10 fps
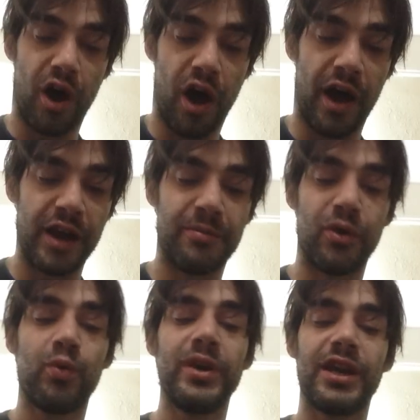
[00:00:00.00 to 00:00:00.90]
odd,
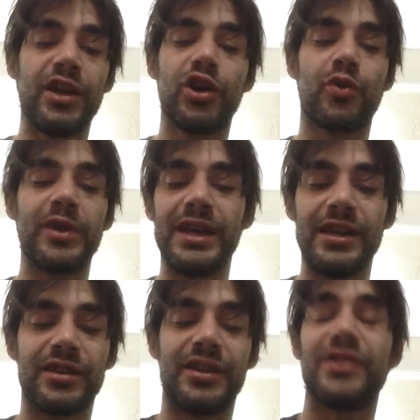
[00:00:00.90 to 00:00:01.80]
but we can
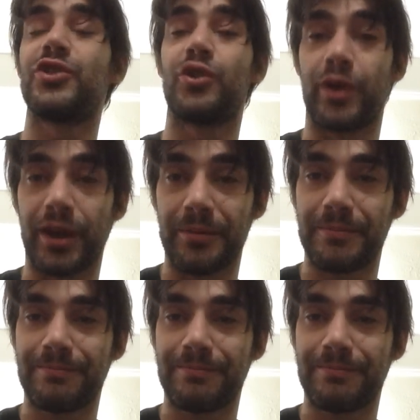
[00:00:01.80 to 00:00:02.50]
agree to disagree.